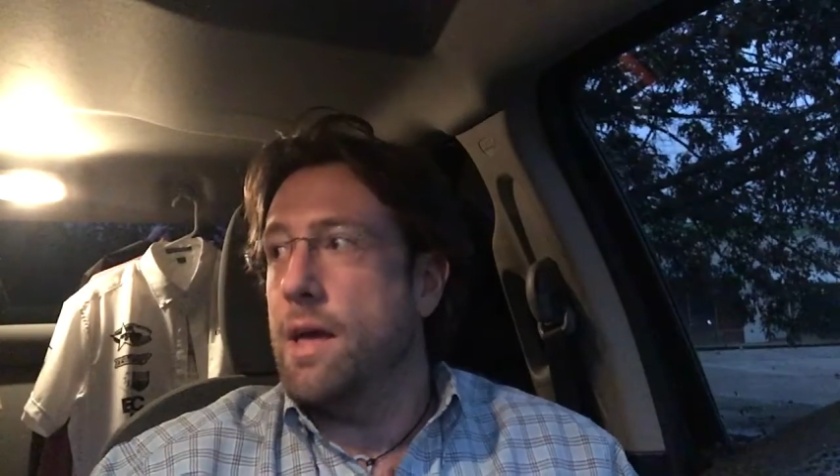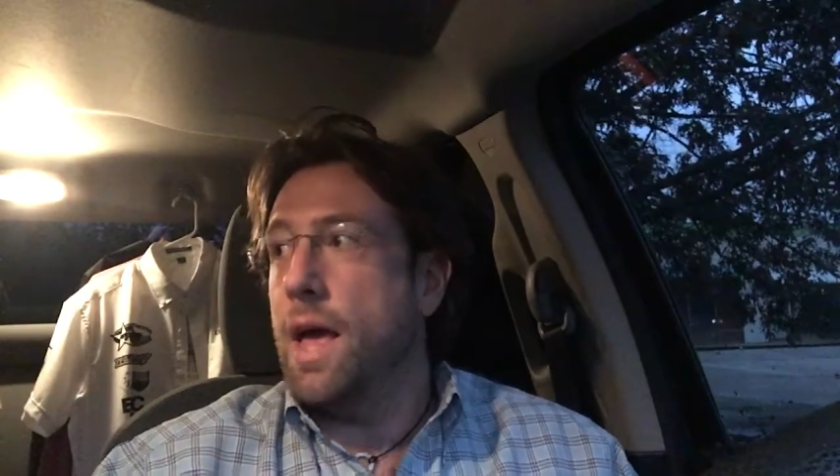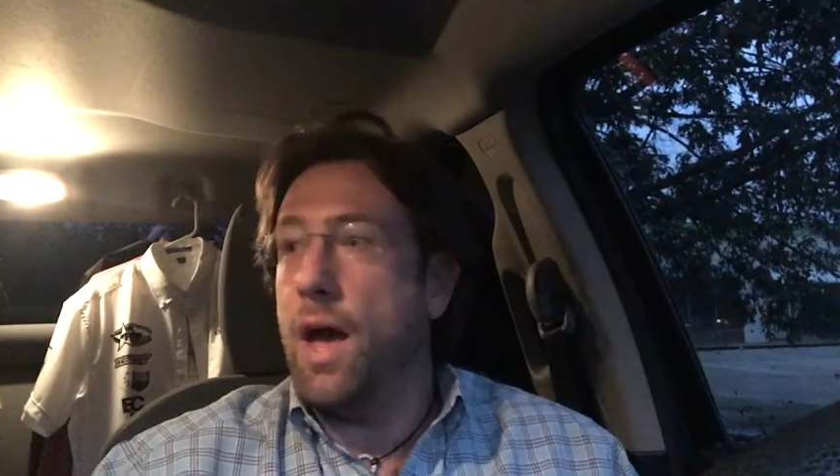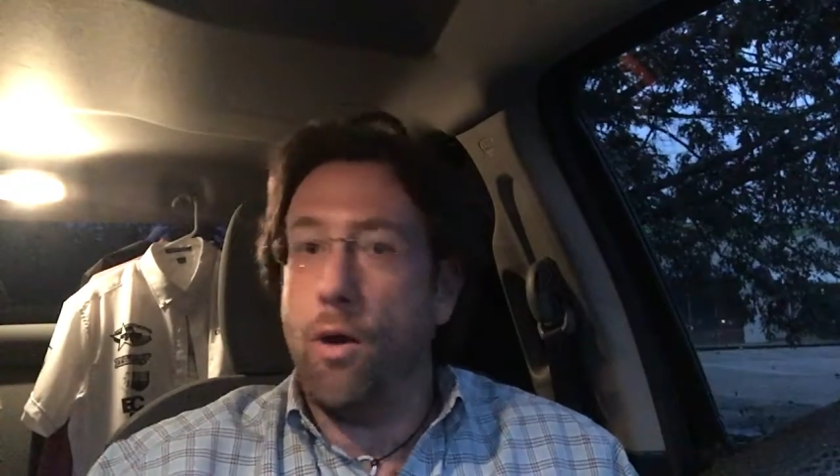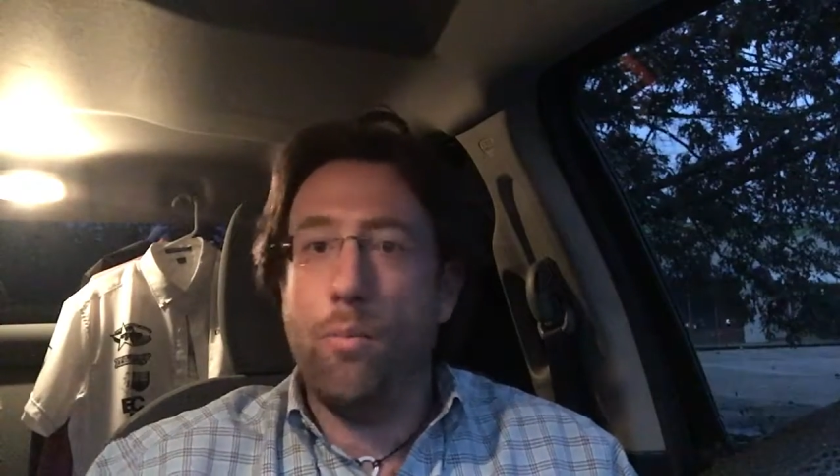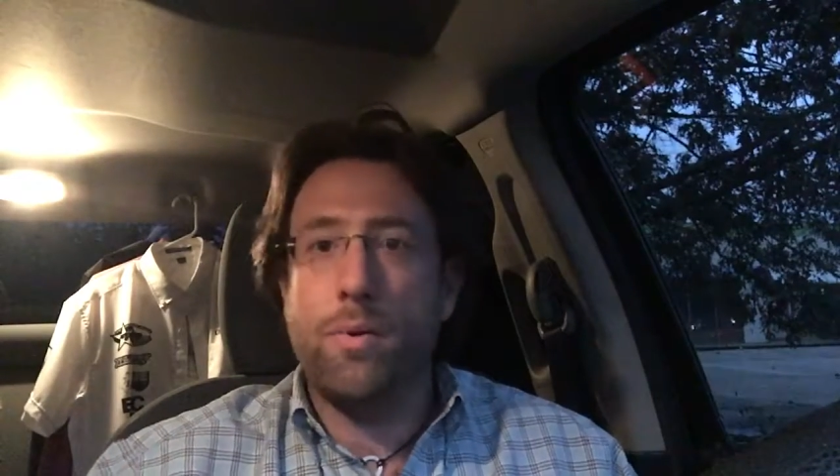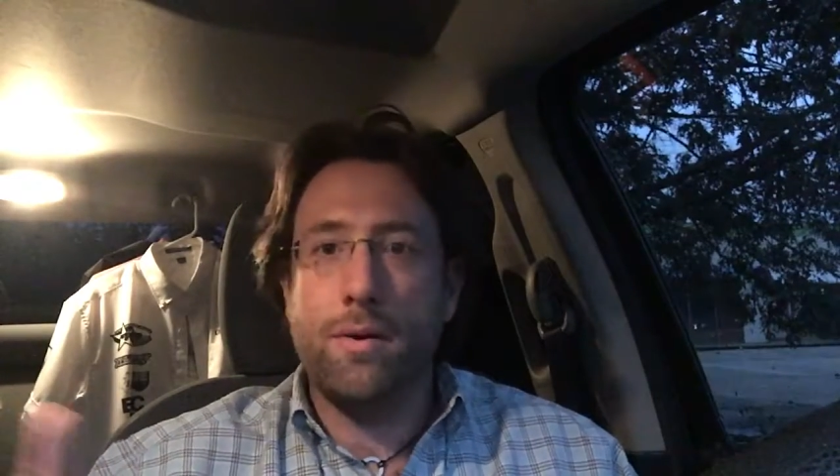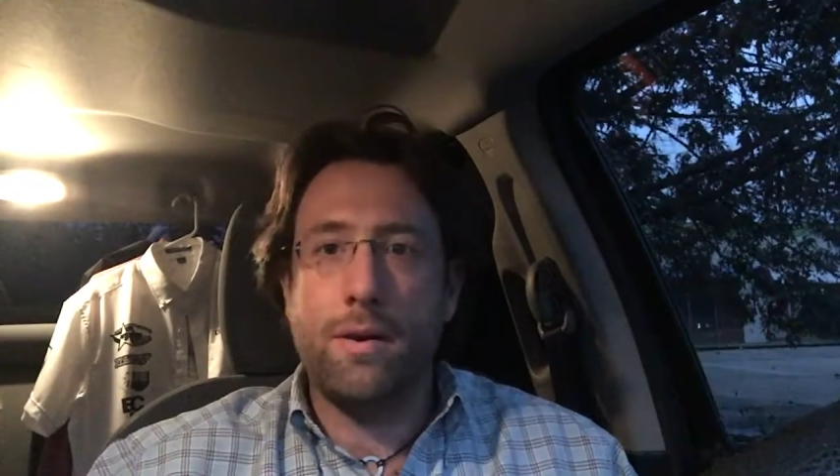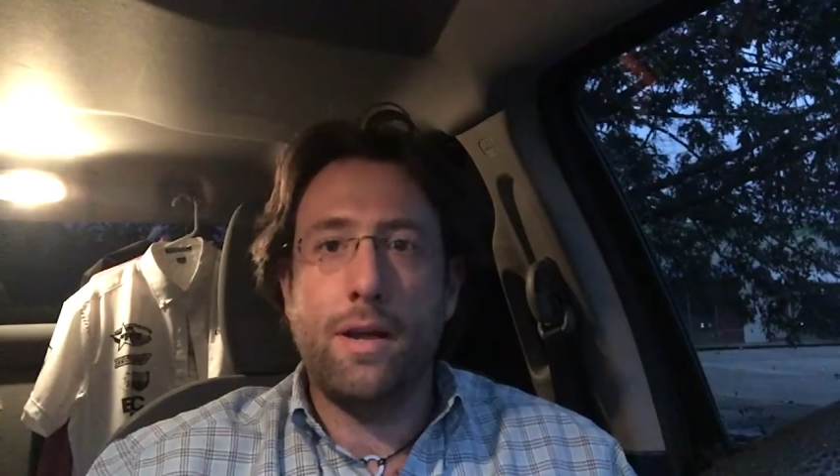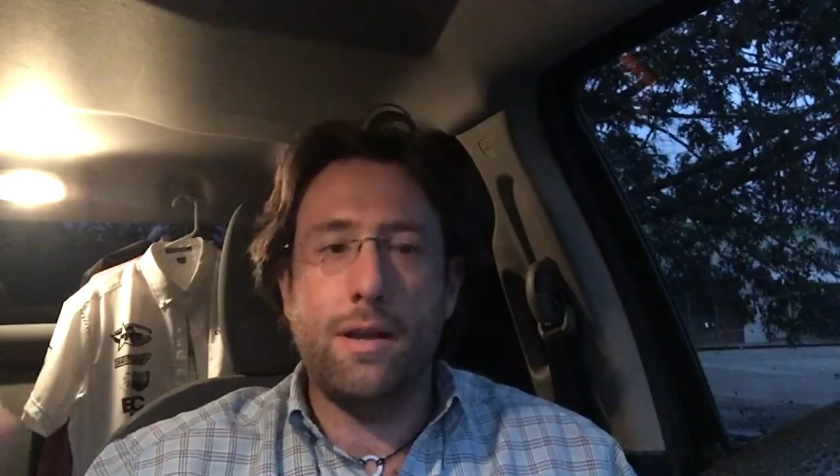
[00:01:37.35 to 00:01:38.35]
help
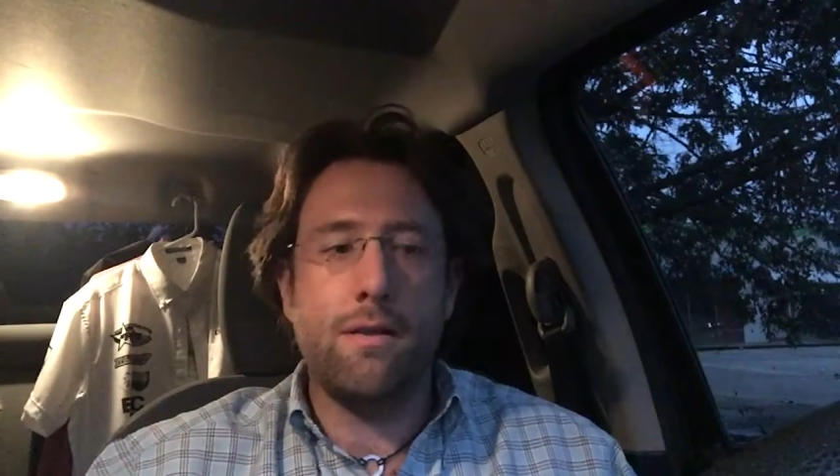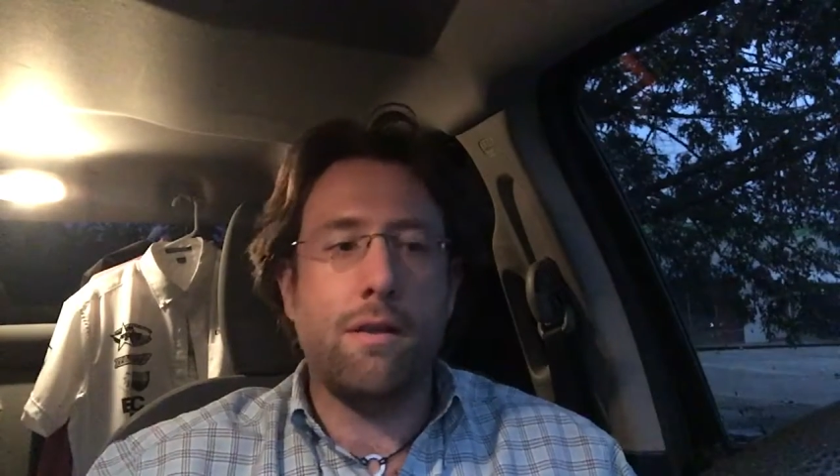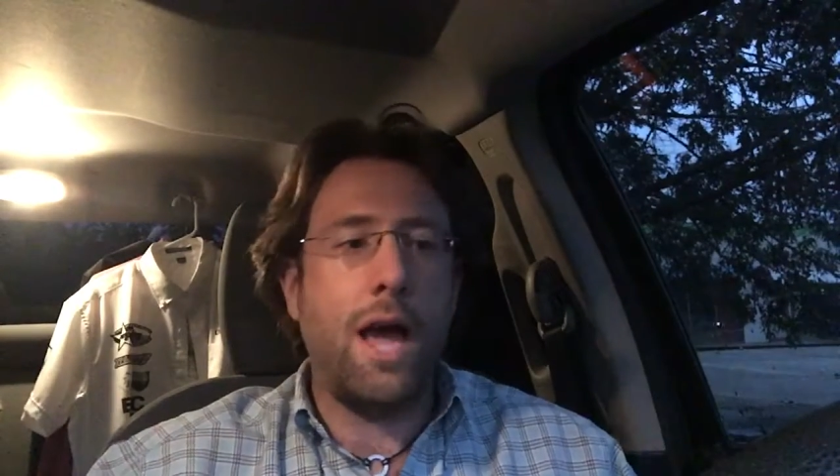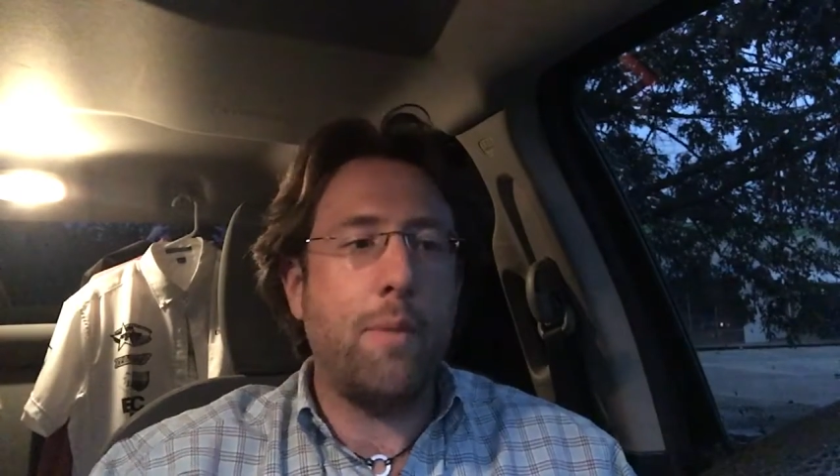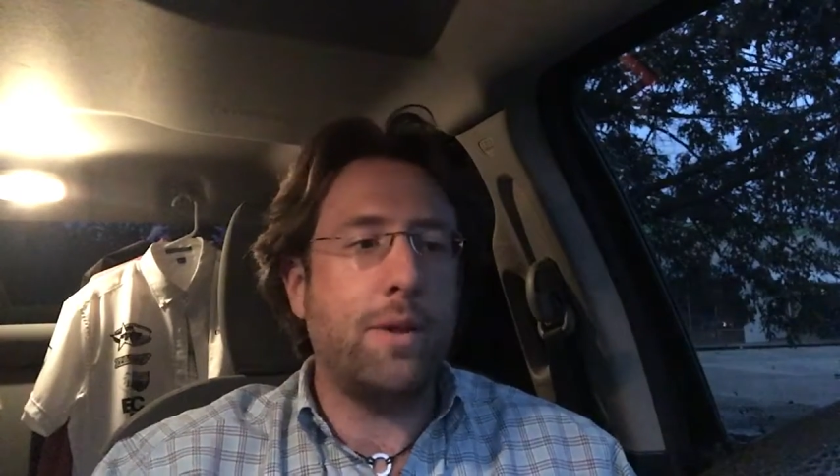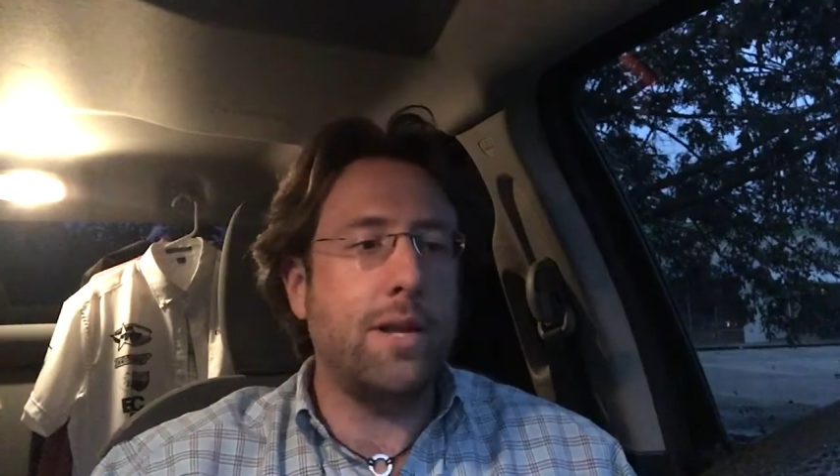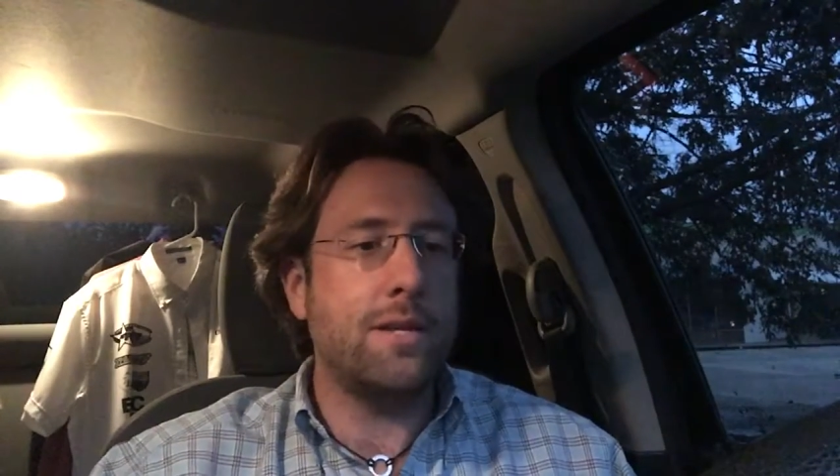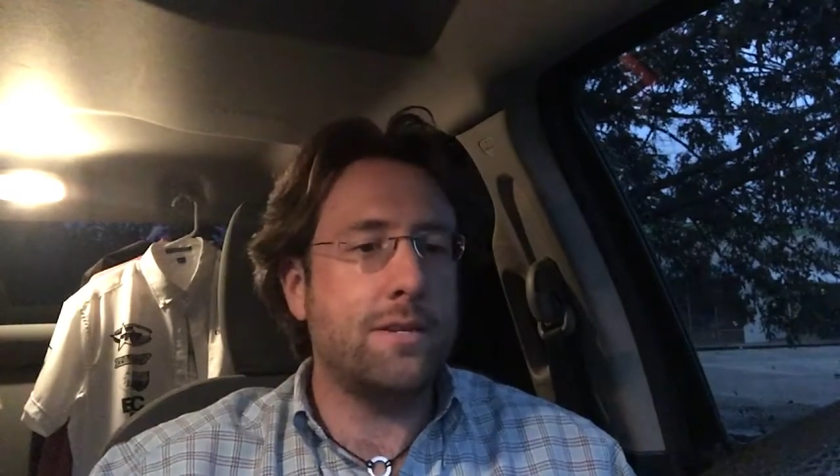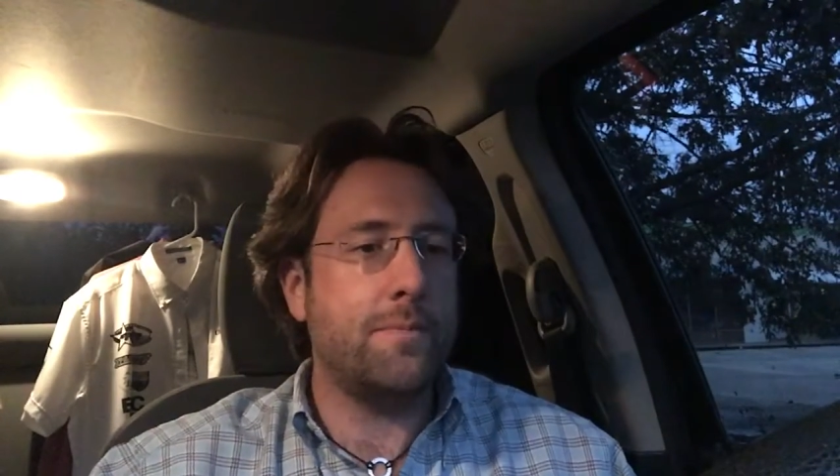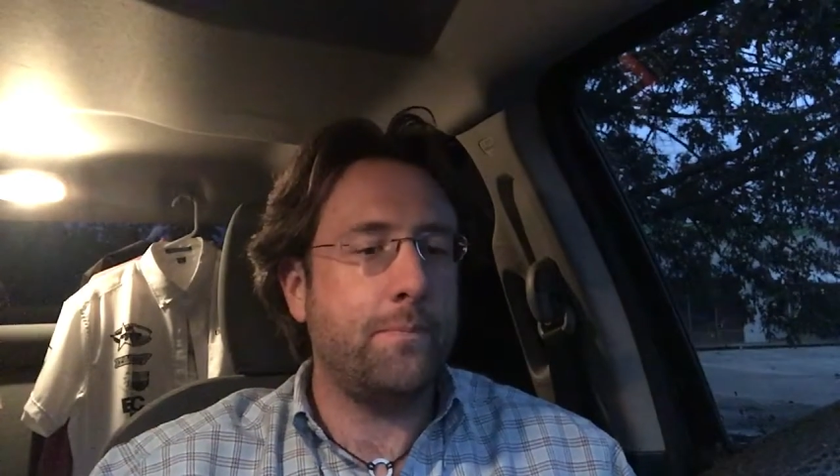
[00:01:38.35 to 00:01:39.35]
in your
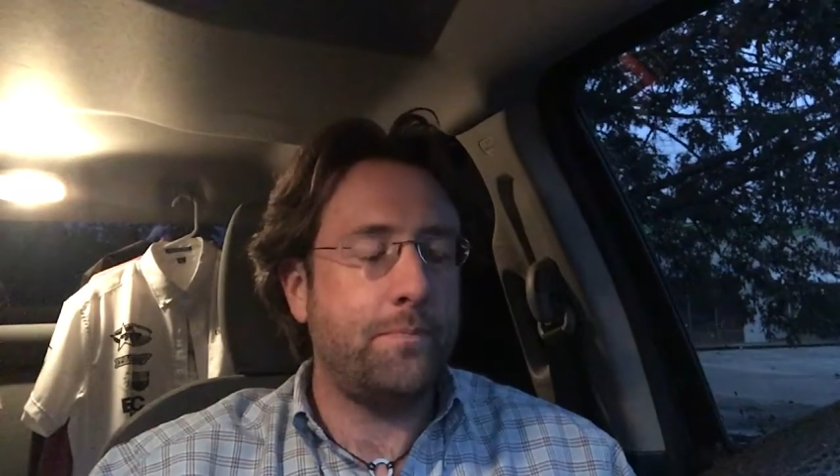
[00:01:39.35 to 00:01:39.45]
happiness.